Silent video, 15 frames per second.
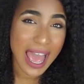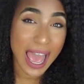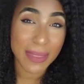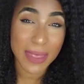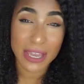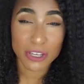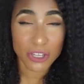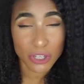
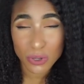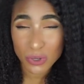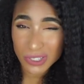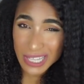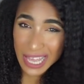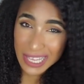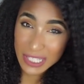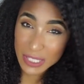and then
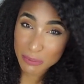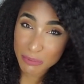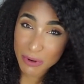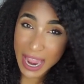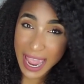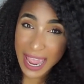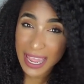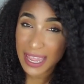use that
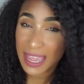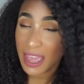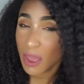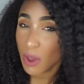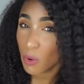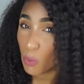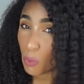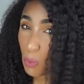spray
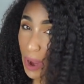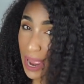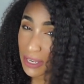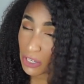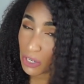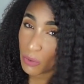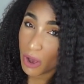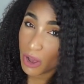
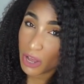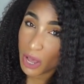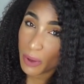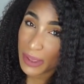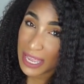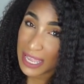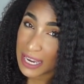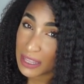when you are
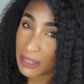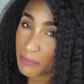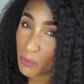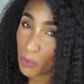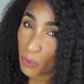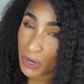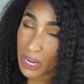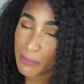going in the
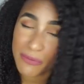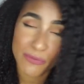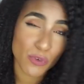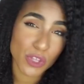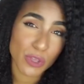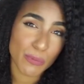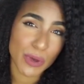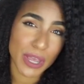morning
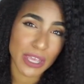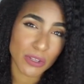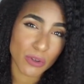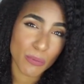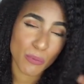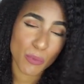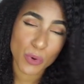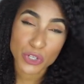before you put in
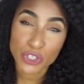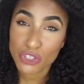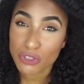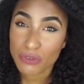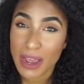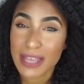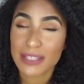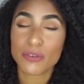your
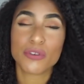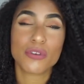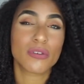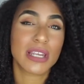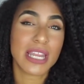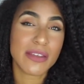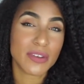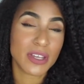moisturizer or
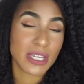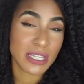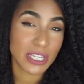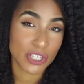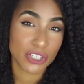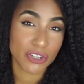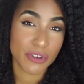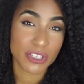your leave-in
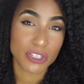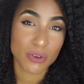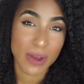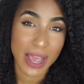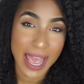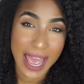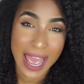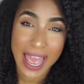conditioner into
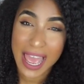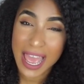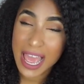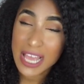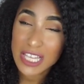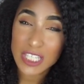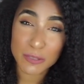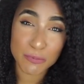your hair.
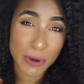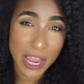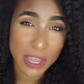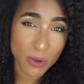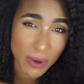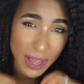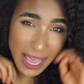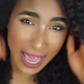Spray
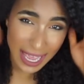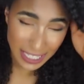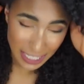your hair,